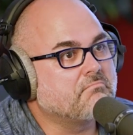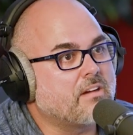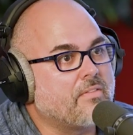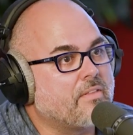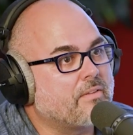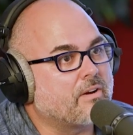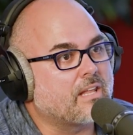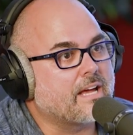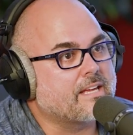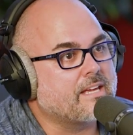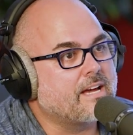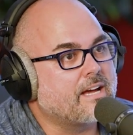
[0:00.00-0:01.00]
And, and so, then they're
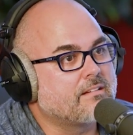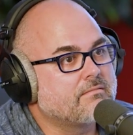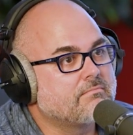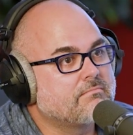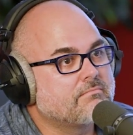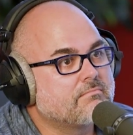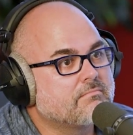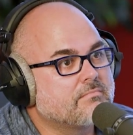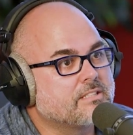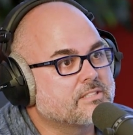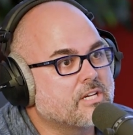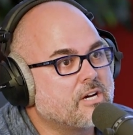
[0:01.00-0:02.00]
like, "Yeah, yeah,
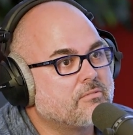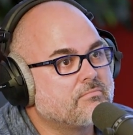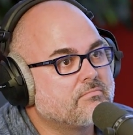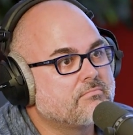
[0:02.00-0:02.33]
let's go."